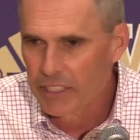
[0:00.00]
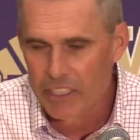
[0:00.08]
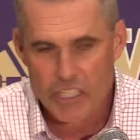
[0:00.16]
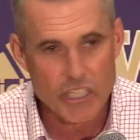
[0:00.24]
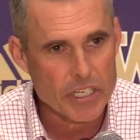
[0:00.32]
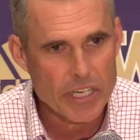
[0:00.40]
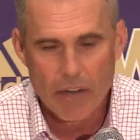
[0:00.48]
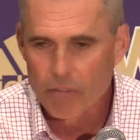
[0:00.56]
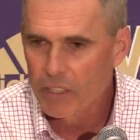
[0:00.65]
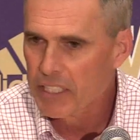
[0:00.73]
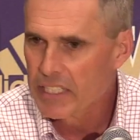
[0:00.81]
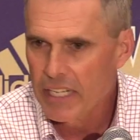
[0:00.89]
You just
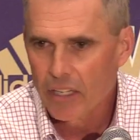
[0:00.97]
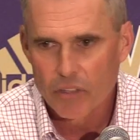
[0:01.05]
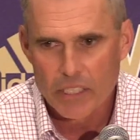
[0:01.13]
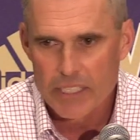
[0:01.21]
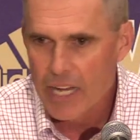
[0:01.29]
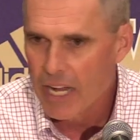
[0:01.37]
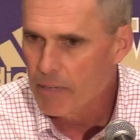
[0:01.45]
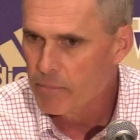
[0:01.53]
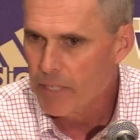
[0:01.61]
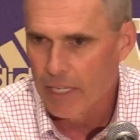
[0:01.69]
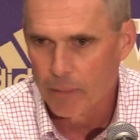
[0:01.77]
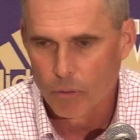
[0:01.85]
never can tell the
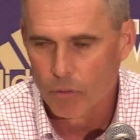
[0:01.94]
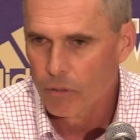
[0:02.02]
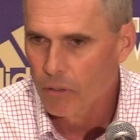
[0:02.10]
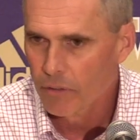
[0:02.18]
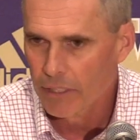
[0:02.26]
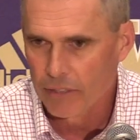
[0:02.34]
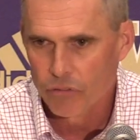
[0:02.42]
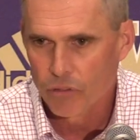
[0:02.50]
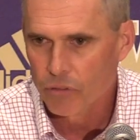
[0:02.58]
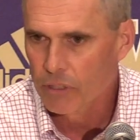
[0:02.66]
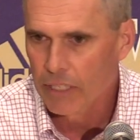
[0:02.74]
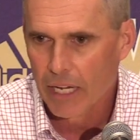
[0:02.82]
timetable that
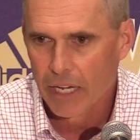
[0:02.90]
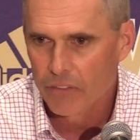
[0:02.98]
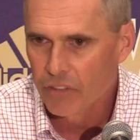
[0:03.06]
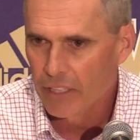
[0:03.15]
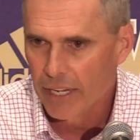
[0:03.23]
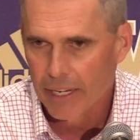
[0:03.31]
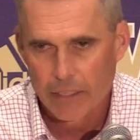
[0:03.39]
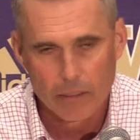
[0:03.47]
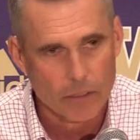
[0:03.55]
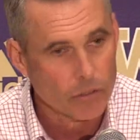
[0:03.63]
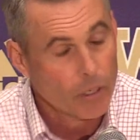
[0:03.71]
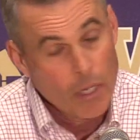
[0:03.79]
certain guys can
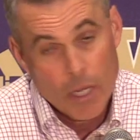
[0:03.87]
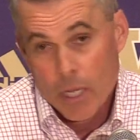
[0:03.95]
handle it.